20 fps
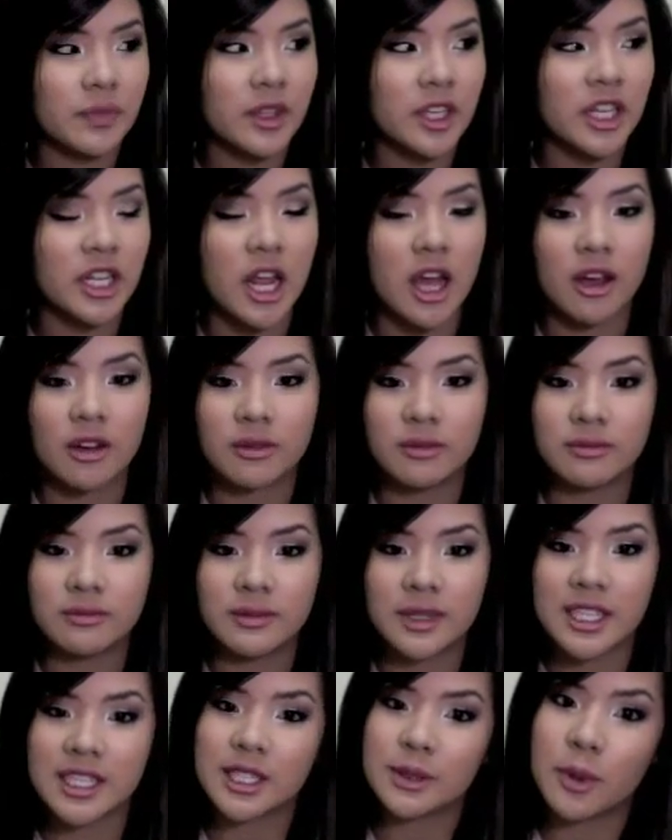you know,
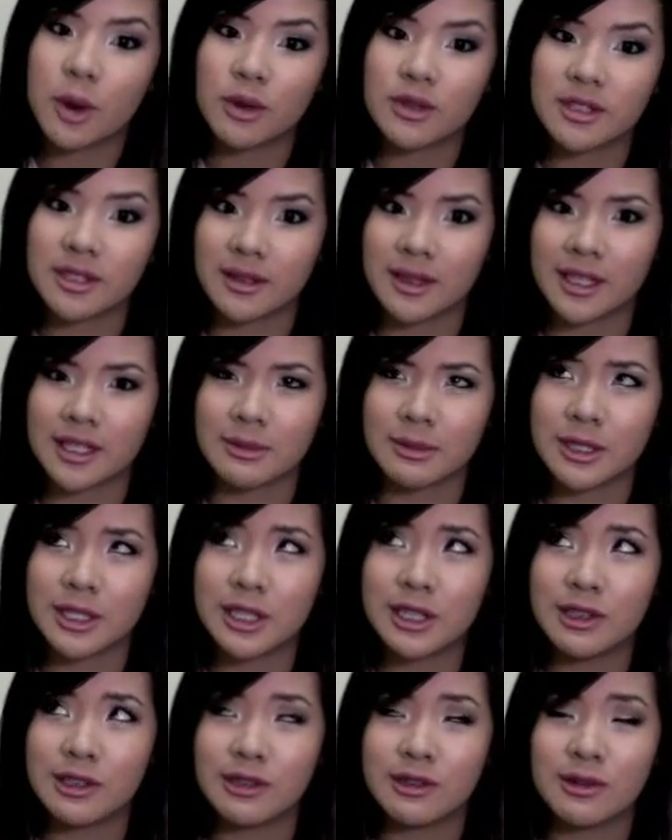he supposedly liked me
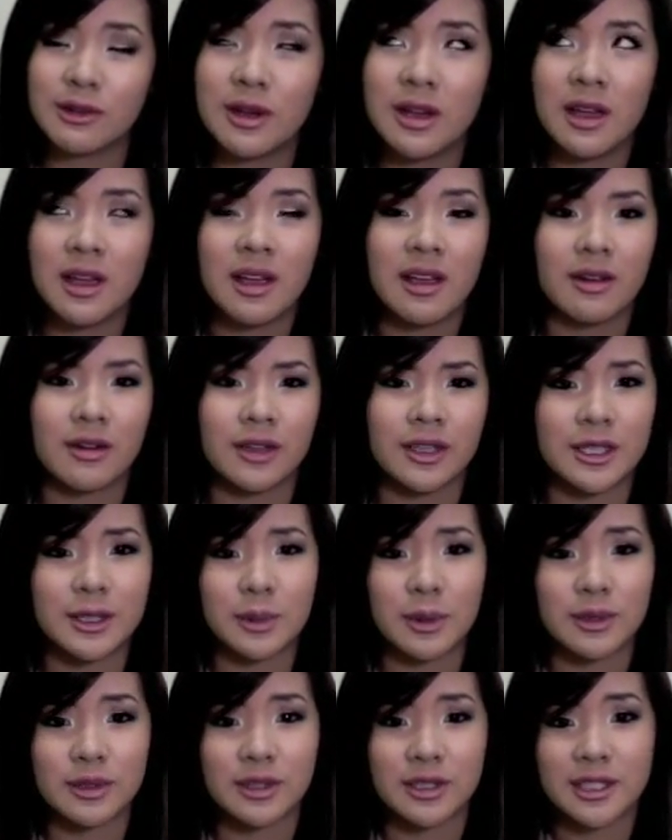too, or he
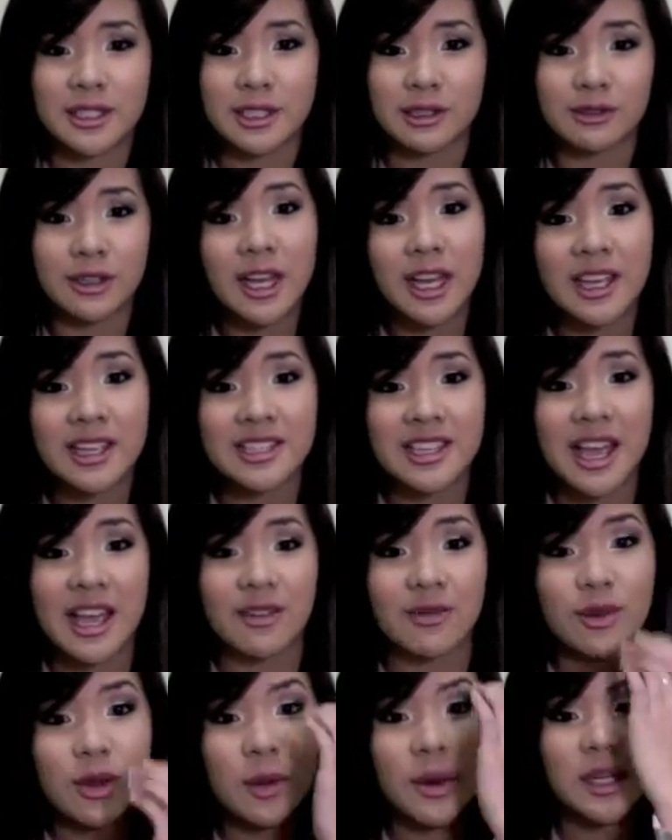supposedly still does, I
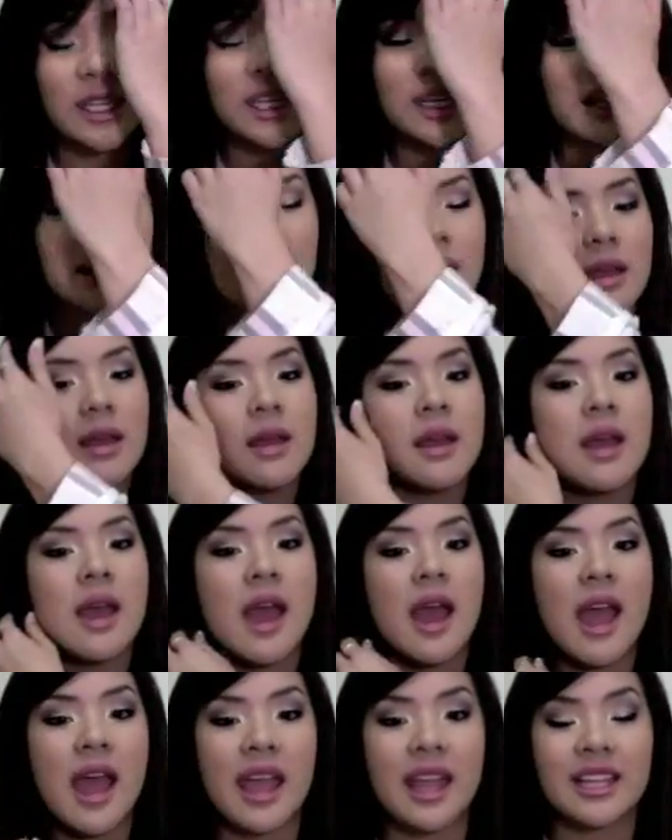have no idea.
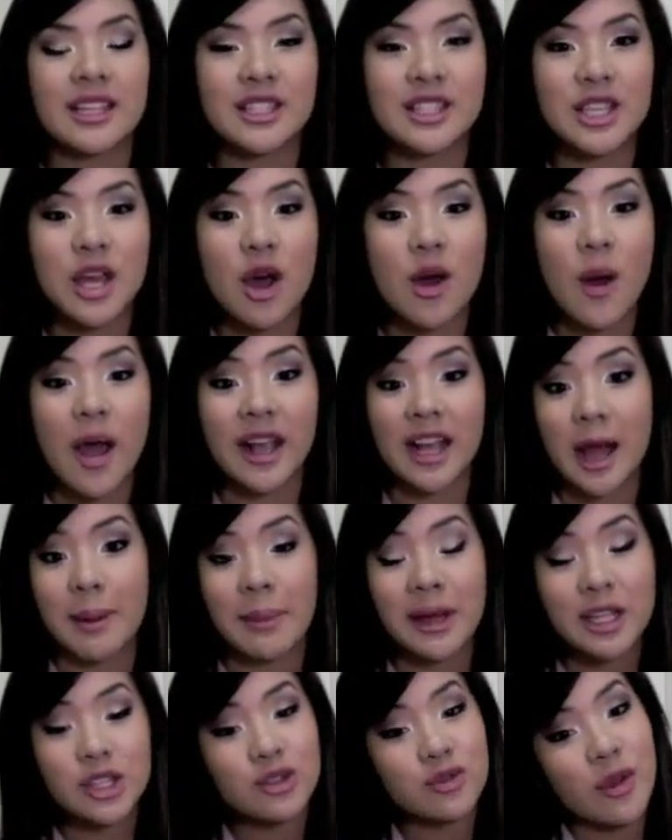And so I got
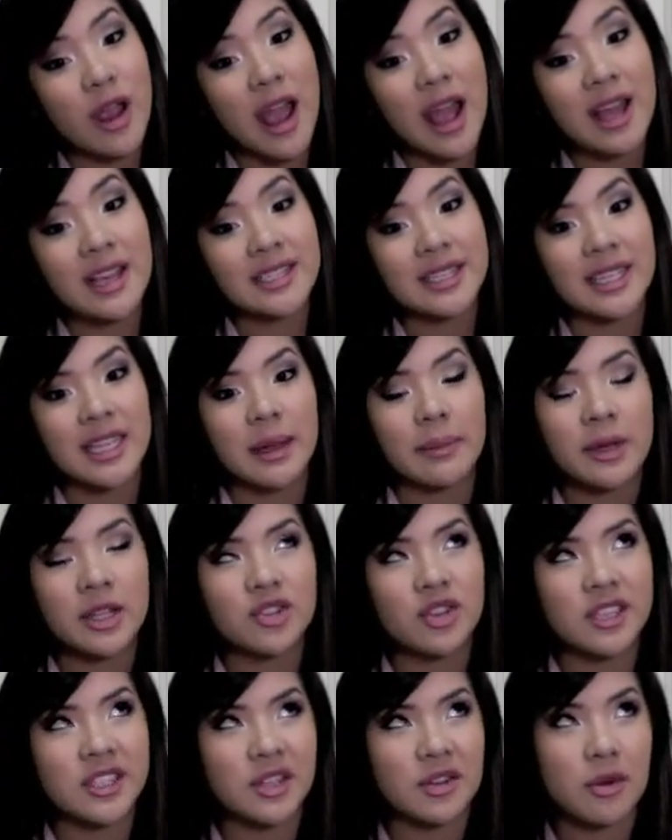my dress, at
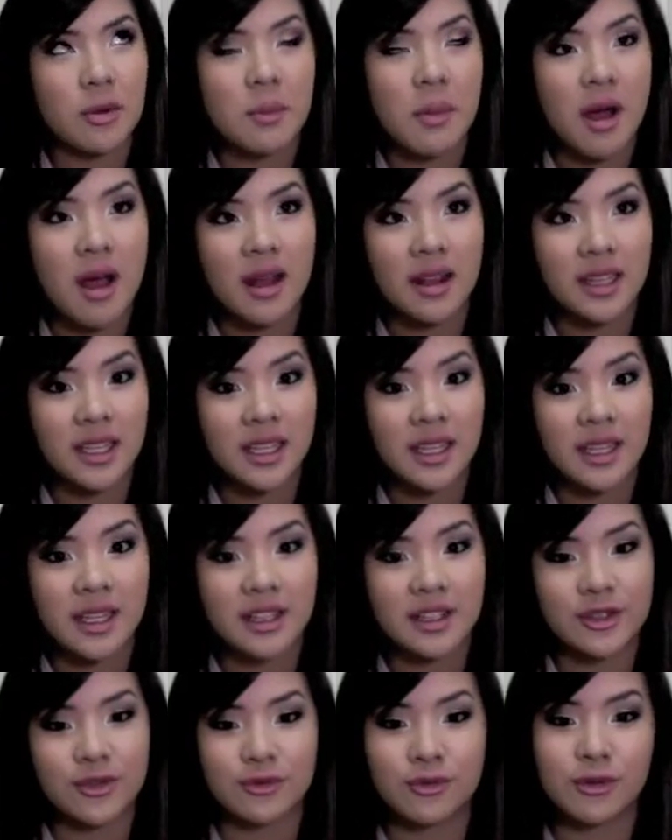Armani, and
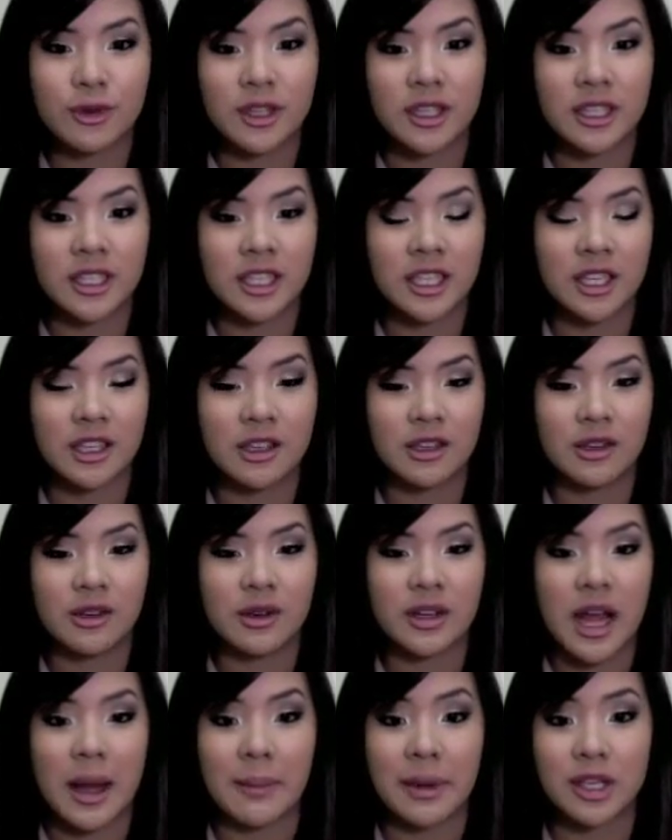it's really
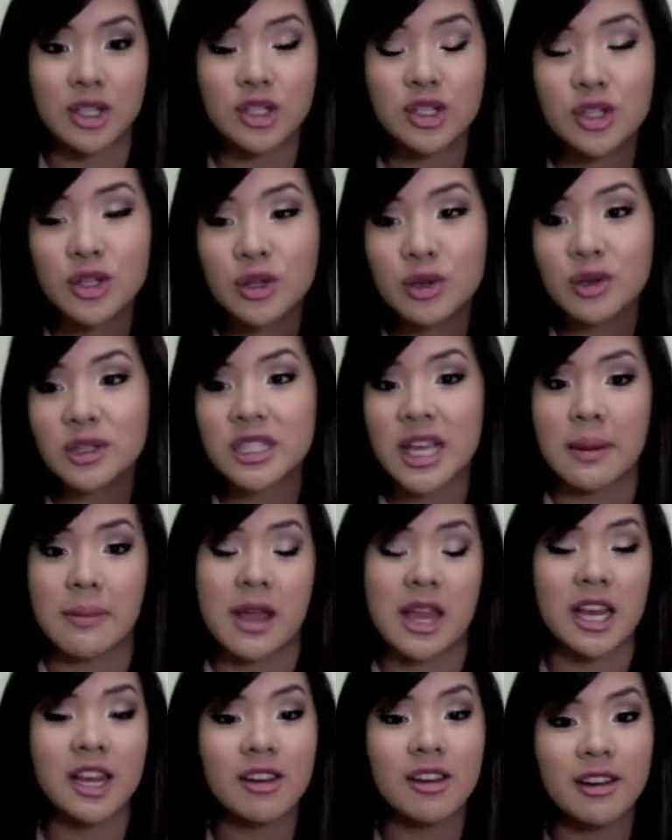cute. Got my shoes, got
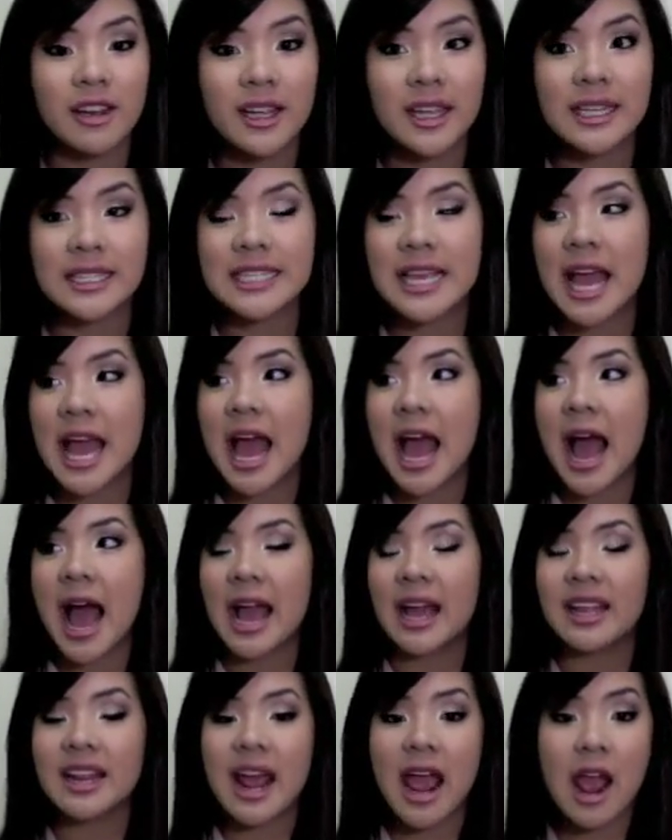my earrings.
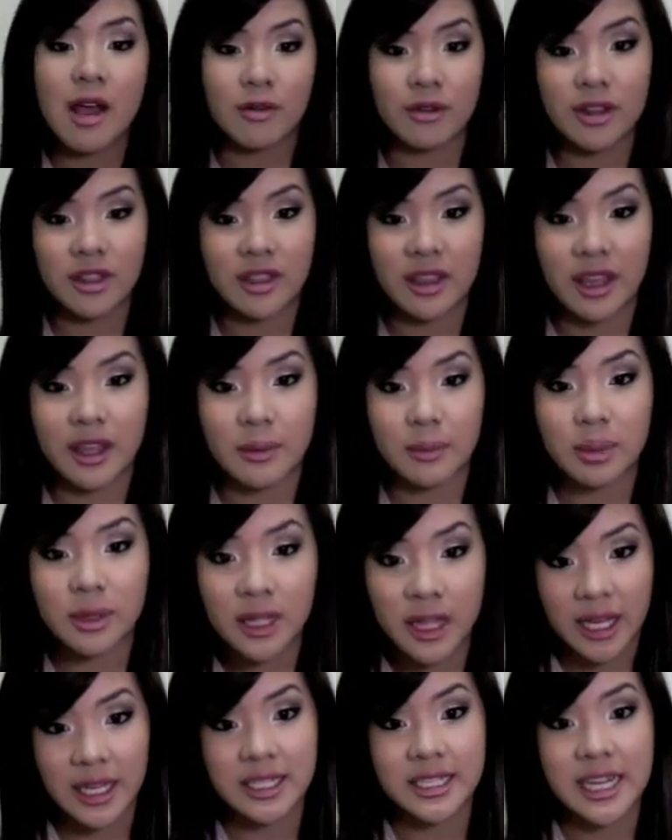I had everything
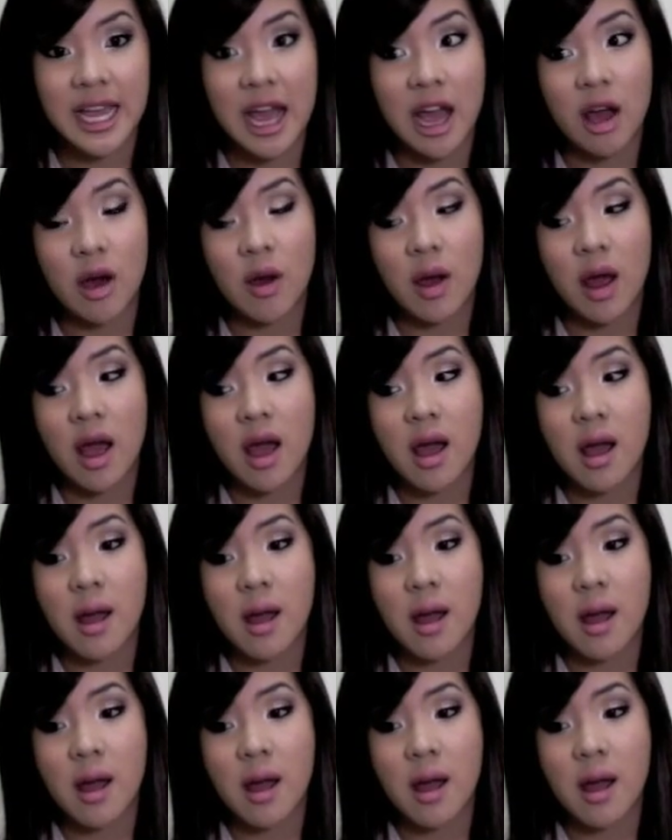planned out.